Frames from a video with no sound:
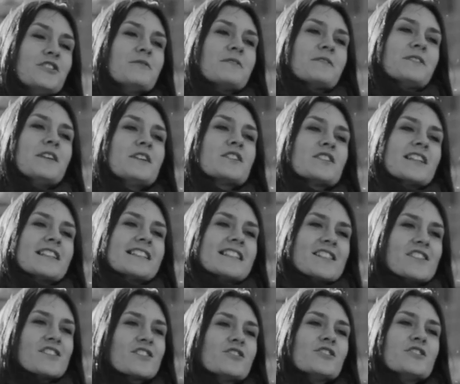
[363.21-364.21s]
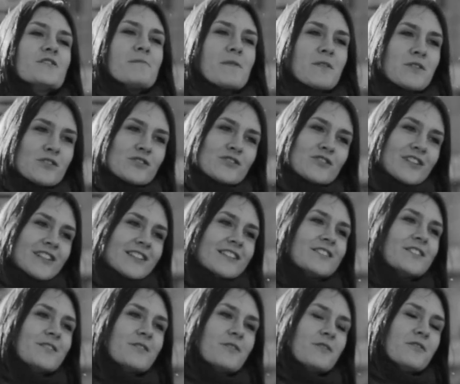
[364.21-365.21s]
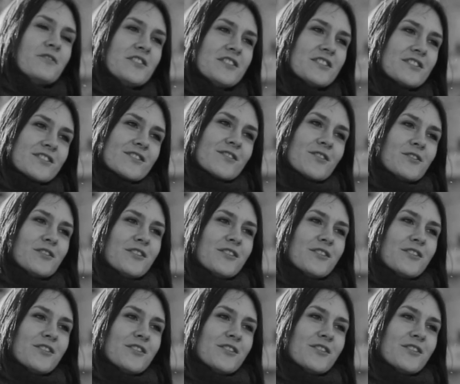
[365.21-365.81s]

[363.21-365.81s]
hears you say difficult, hard, or scary,